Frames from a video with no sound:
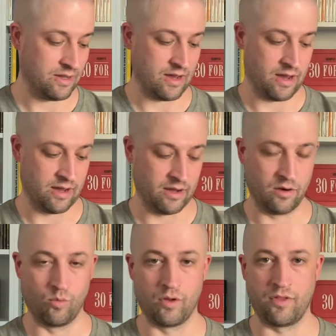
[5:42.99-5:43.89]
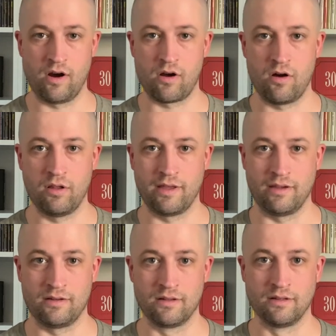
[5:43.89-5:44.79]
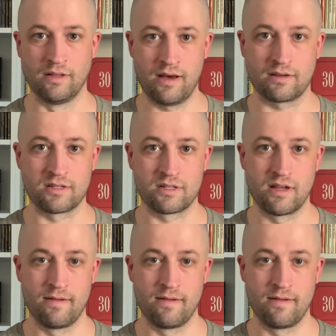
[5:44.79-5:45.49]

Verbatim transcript: uh, what they're calling deluxe